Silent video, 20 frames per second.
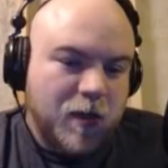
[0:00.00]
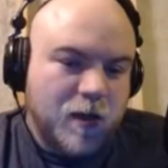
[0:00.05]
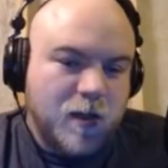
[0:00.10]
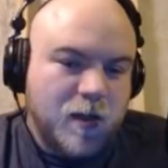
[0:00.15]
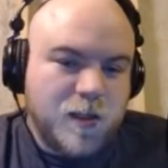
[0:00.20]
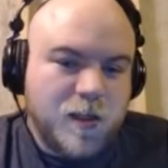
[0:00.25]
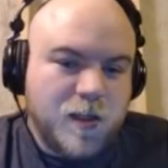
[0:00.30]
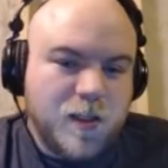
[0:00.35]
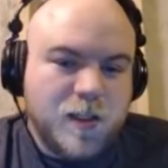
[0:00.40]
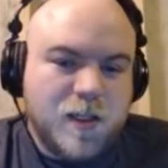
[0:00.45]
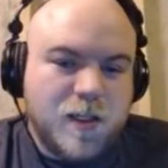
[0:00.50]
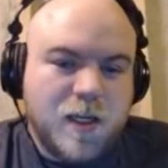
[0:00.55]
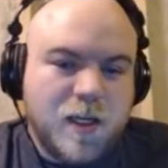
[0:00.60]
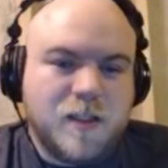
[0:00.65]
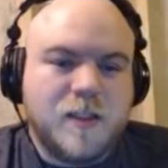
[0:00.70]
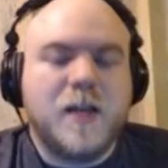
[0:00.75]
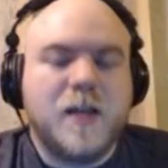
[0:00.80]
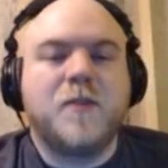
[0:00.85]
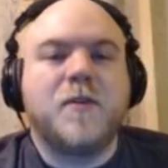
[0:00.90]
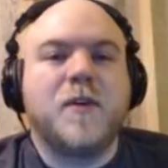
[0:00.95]
Need to
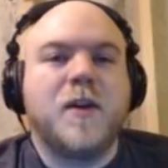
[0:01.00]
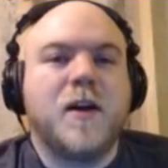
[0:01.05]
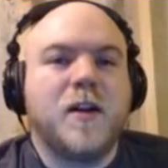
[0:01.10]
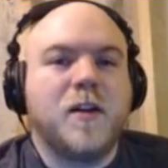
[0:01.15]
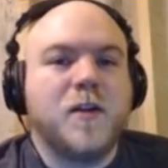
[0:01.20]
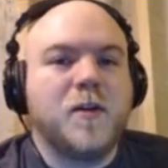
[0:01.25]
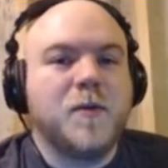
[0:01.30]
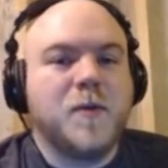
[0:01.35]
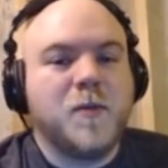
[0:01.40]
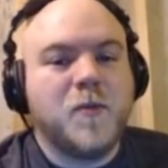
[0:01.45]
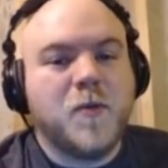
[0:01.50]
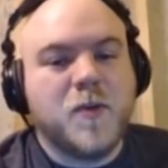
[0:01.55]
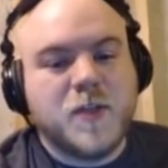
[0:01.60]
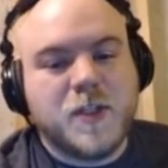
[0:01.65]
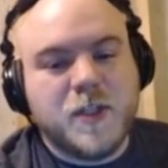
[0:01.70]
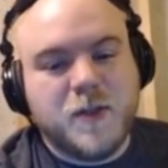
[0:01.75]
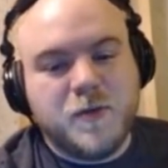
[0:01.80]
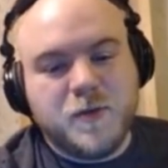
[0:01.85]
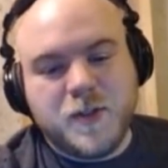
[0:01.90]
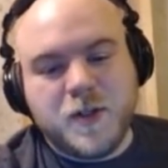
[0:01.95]
test that one out a little bit more,
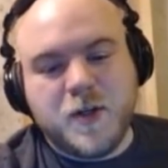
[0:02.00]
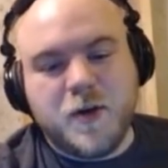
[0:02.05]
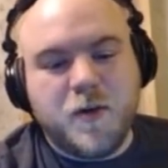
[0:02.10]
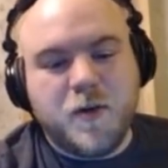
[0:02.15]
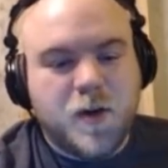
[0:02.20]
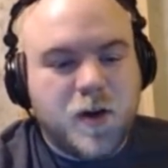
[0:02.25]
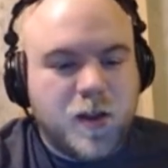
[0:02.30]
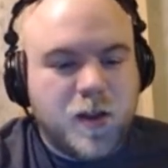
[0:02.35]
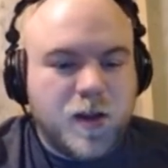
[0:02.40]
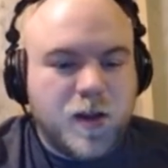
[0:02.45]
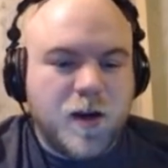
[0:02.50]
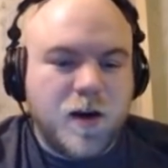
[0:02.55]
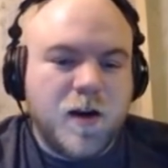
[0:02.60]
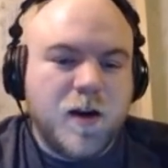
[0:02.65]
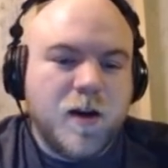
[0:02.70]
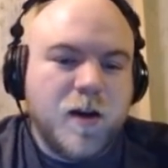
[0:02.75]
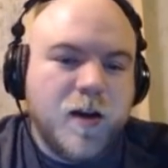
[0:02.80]
see what's going on there.